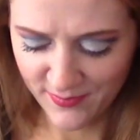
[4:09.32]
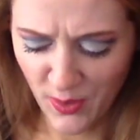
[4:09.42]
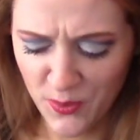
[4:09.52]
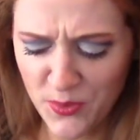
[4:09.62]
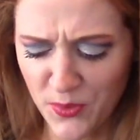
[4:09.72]

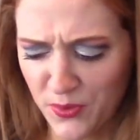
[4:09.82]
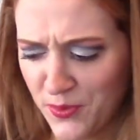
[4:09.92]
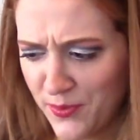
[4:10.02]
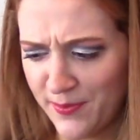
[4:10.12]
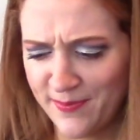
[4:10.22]
Oof,
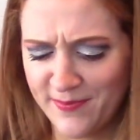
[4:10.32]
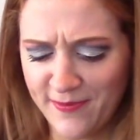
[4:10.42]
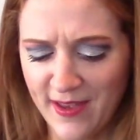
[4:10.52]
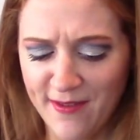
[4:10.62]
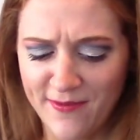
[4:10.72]

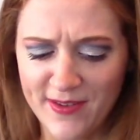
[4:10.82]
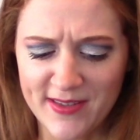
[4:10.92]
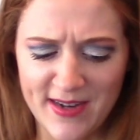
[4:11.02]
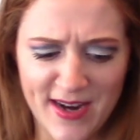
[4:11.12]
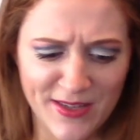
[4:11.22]

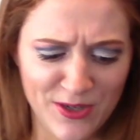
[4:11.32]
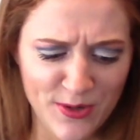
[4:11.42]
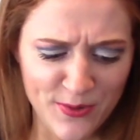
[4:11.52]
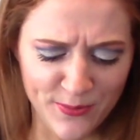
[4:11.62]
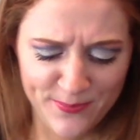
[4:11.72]
feels nice
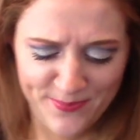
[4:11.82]
too.